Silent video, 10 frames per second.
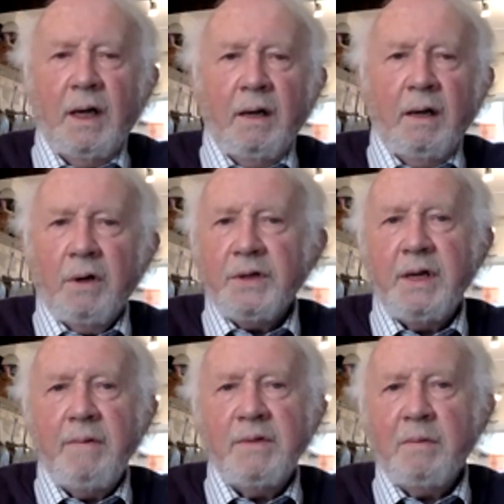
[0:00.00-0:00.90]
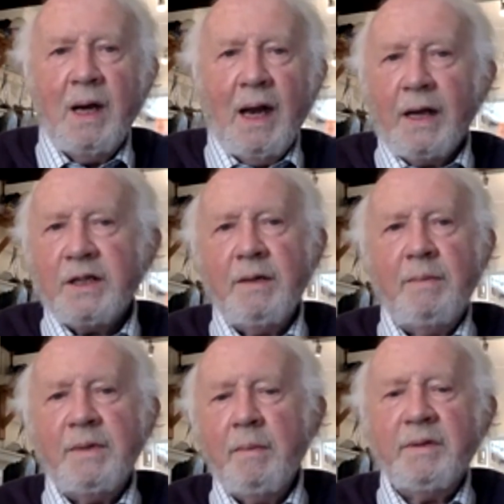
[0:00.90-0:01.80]
what seemed to me like
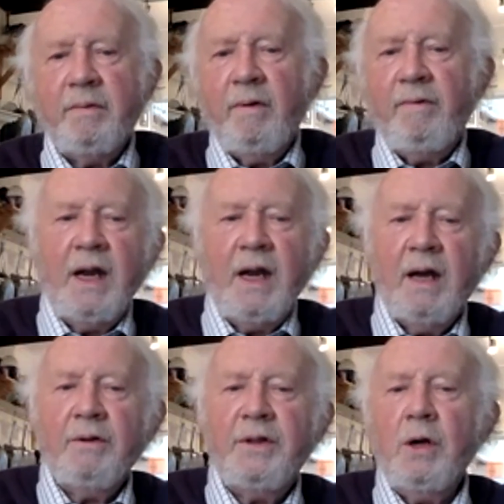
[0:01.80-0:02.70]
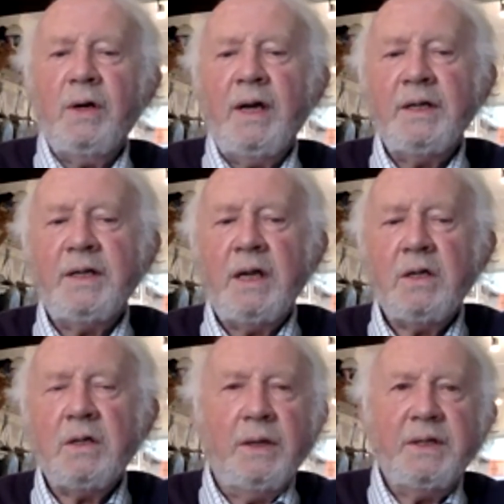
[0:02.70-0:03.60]
symptoms of a very healthy
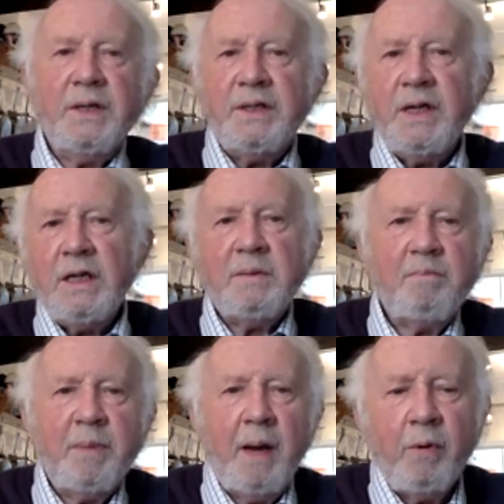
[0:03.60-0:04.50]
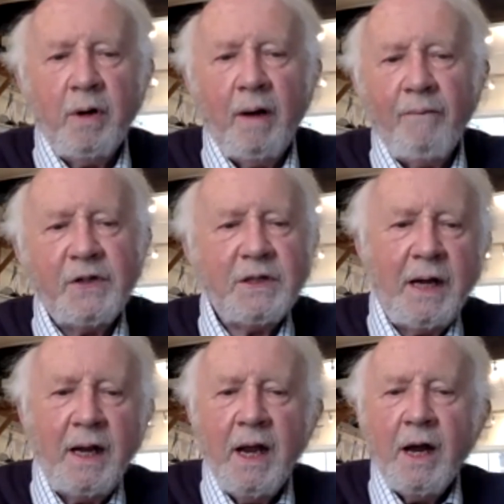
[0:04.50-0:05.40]
organization, since these people were
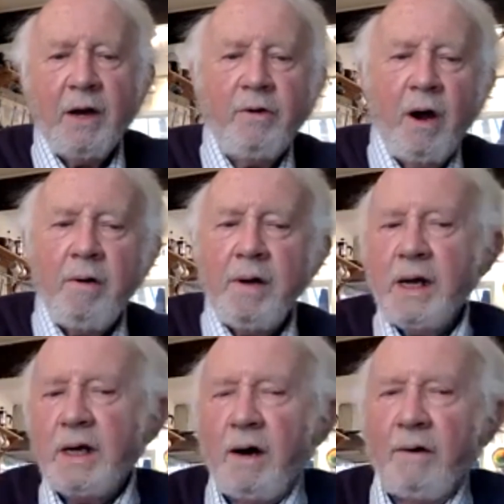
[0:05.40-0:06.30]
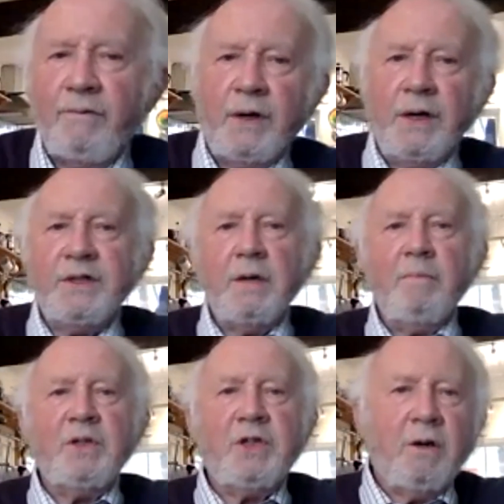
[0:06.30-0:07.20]
obviously growing in confidence and
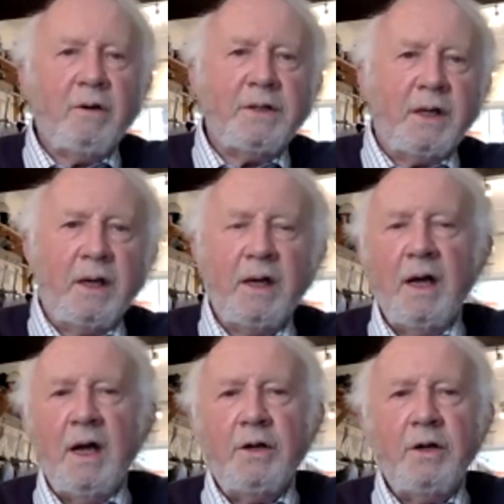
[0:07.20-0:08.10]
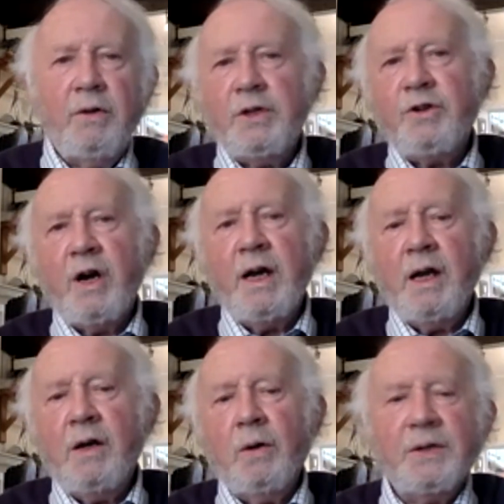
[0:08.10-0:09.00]
maturity through the
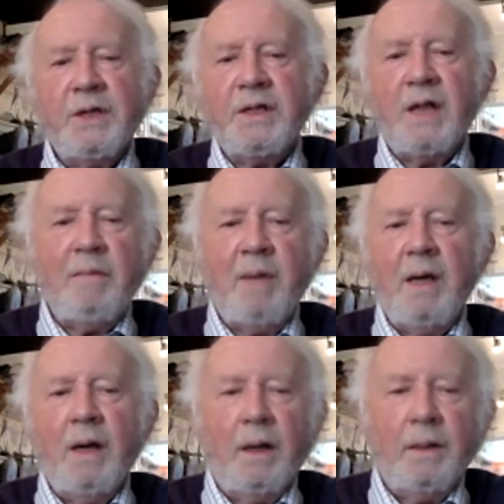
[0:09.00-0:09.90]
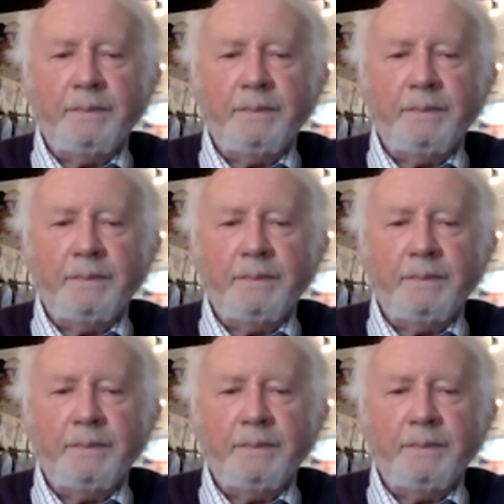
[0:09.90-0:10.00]
training courses they'd been on.